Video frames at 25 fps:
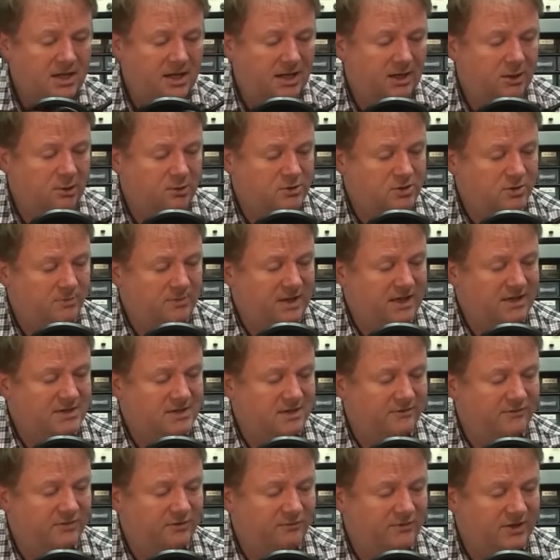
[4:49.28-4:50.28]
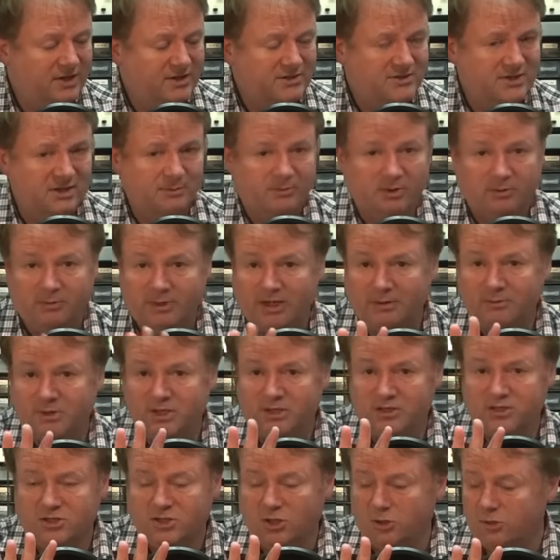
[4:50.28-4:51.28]
I also made something very simple, but I'm
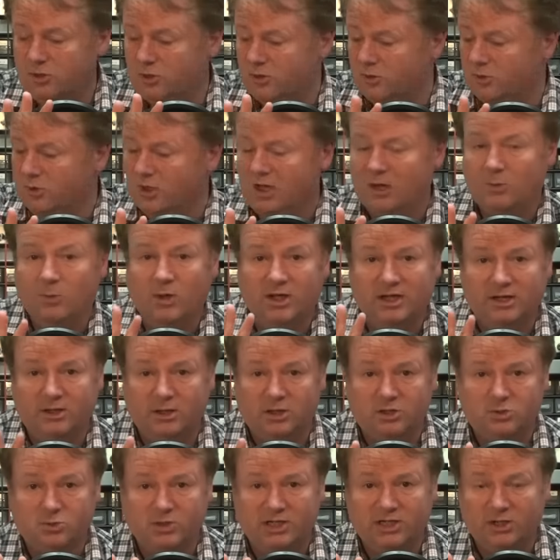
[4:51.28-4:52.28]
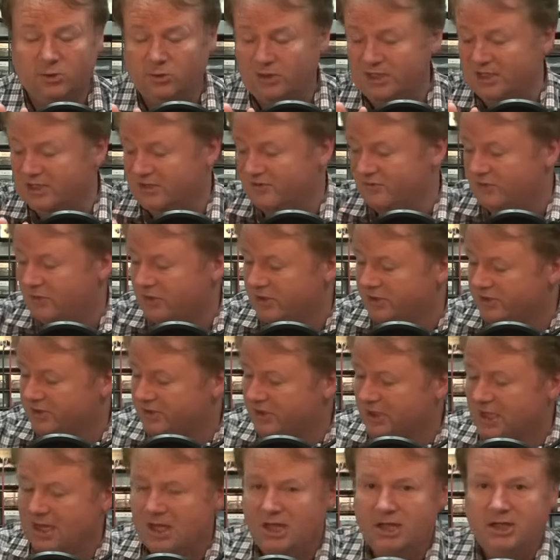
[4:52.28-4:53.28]
going to show you what an Arduino is
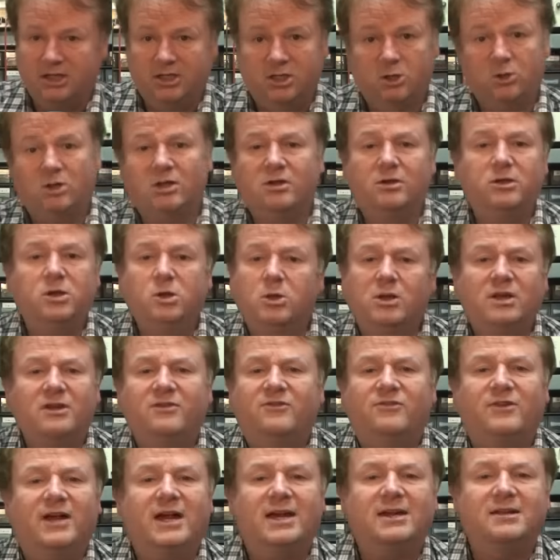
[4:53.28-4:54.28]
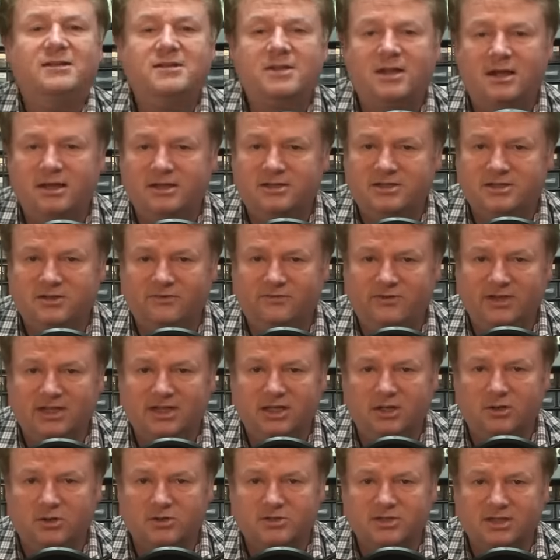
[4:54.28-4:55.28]
first. You can find tons of
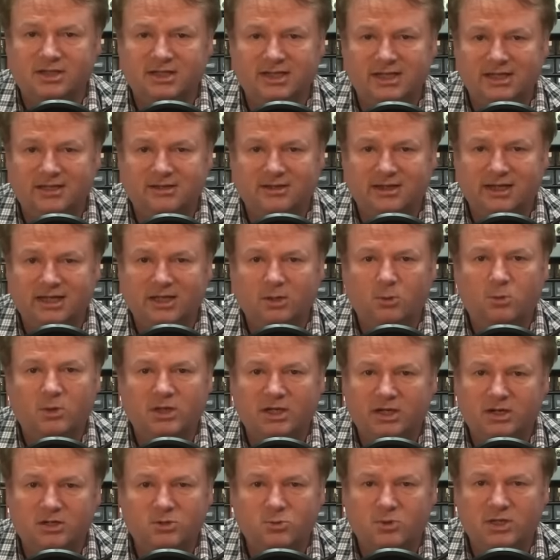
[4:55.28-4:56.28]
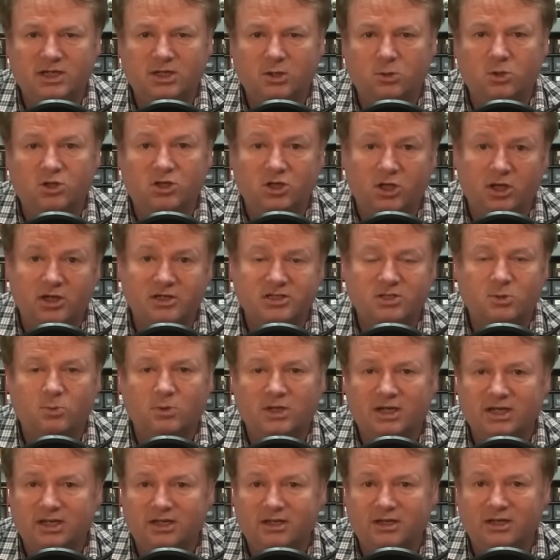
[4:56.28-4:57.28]
videos on the internet on what Arduino does and
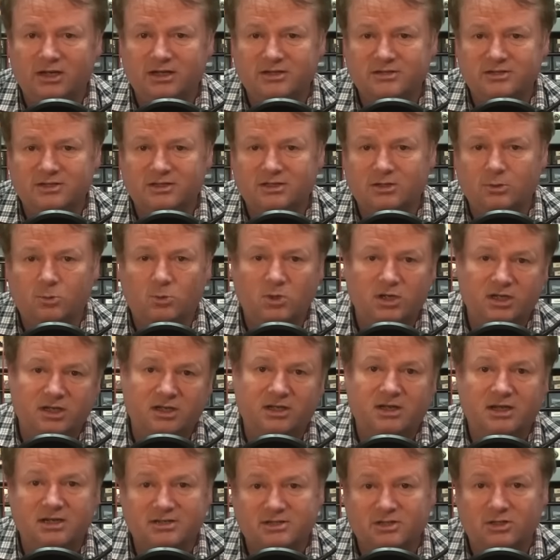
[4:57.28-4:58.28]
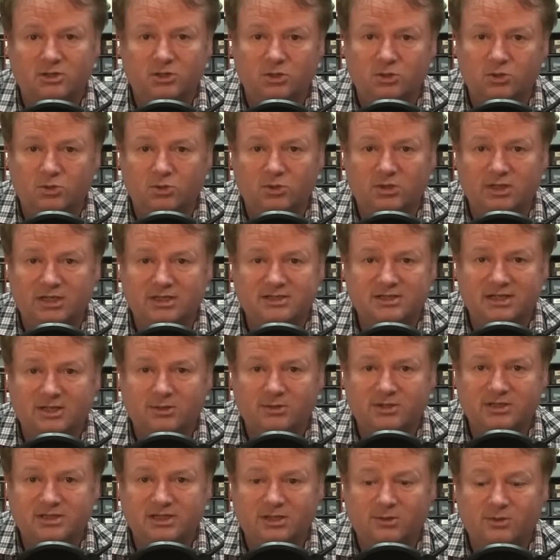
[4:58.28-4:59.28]
what it doesn't, and what it doesn't do,
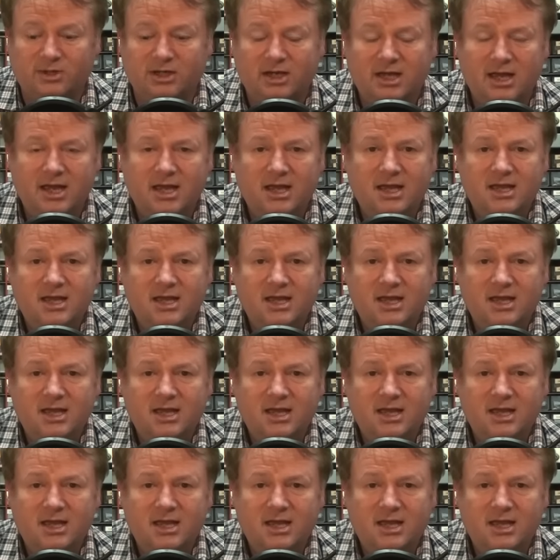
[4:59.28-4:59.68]
etc., etc.